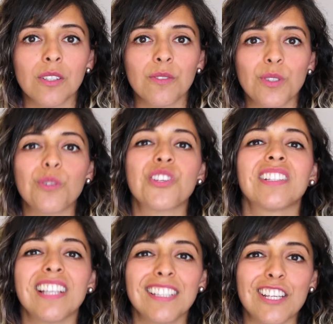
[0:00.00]
so she
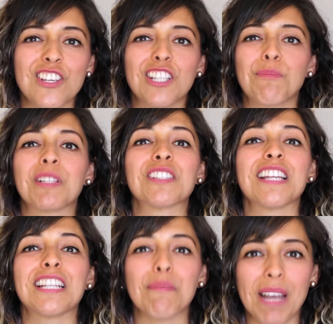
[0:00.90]
says that she's been
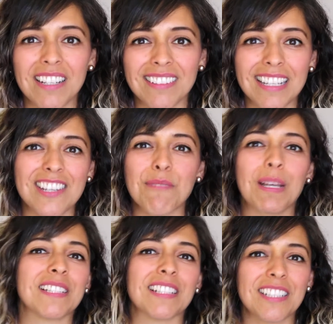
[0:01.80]
studying men, that she
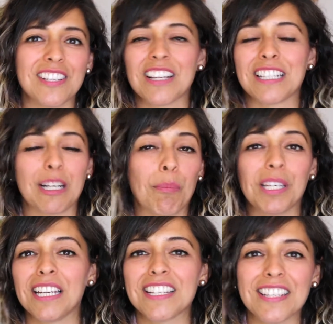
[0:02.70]
has like a
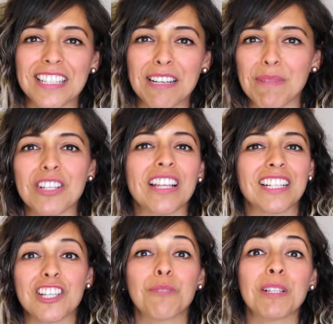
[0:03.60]
PhD in men.
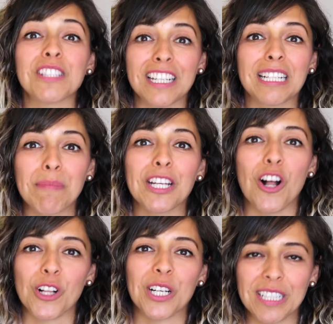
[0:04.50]
She's been studying men
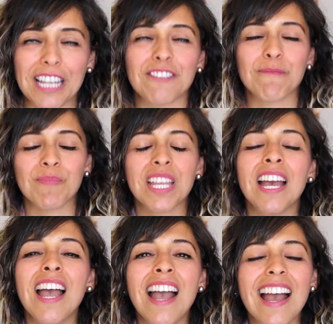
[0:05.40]
all her life.
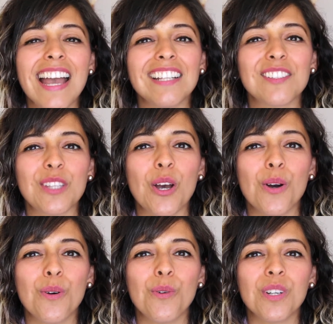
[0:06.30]
And
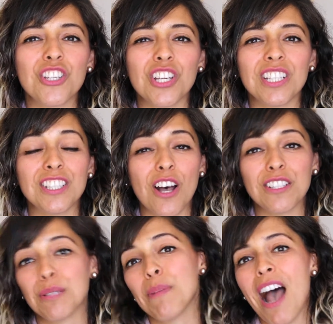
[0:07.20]
so she saw
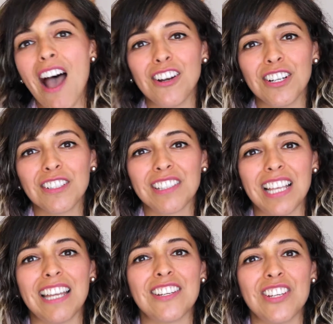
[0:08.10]
some patterns,
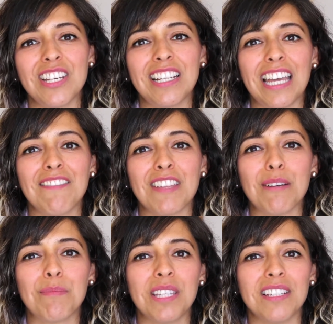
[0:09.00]
and she gave
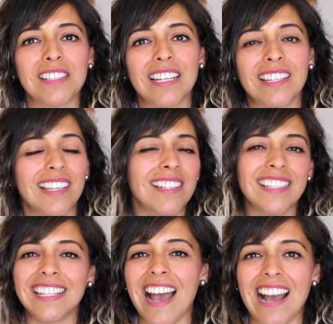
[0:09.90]
them these like
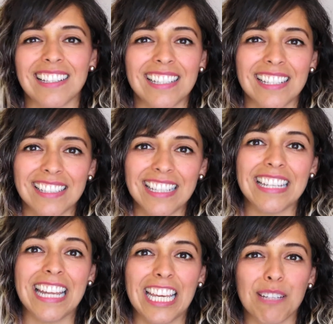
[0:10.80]
easy to access
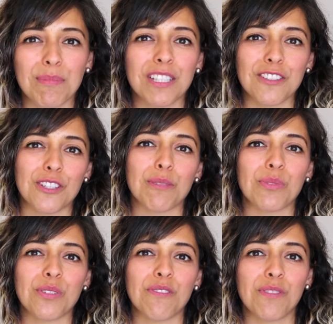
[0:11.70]
names in
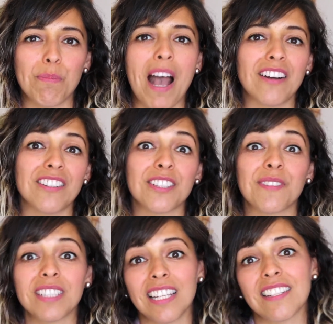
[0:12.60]
terms of the patterns of
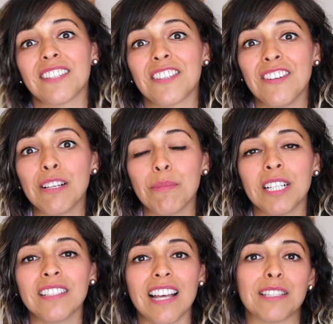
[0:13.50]
the stages of
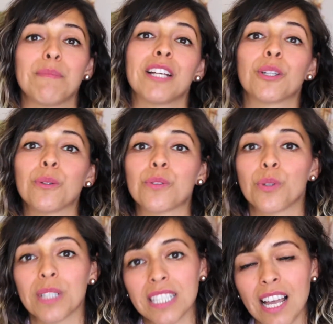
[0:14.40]
development as a man goes
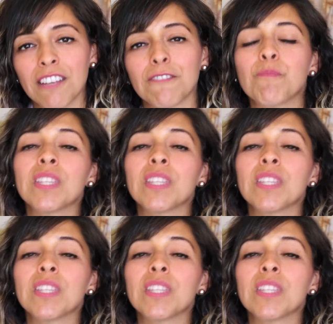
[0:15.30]
through his life.